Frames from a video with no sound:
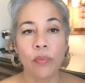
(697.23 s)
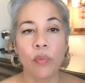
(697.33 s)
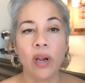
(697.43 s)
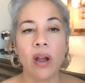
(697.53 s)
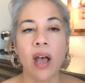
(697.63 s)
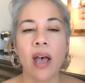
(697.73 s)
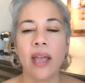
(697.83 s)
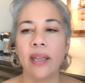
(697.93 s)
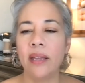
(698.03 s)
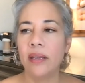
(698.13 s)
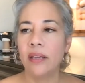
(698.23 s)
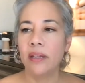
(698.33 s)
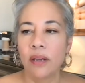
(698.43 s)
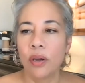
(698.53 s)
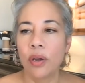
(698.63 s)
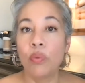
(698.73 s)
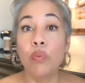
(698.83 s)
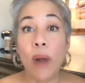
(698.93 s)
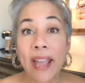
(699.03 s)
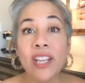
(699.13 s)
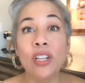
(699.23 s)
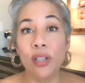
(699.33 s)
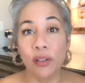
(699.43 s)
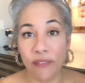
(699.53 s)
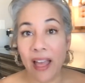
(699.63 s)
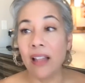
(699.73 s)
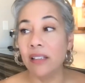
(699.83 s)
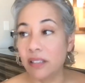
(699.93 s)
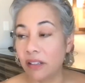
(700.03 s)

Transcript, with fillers: where I regularly felt